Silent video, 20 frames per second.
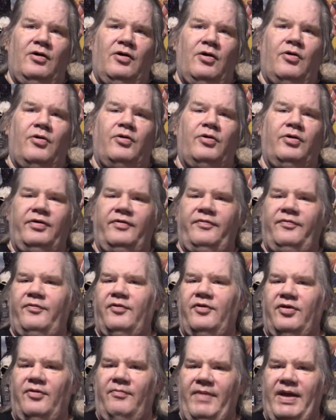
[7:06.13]
horror
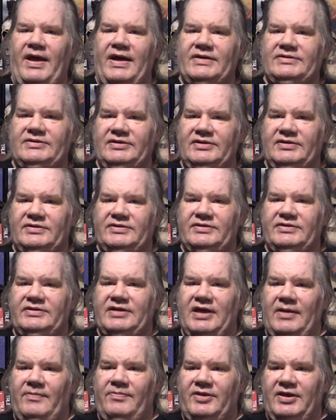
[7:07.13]
for the masses
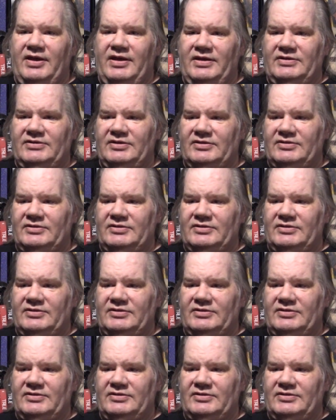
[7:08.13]
type things.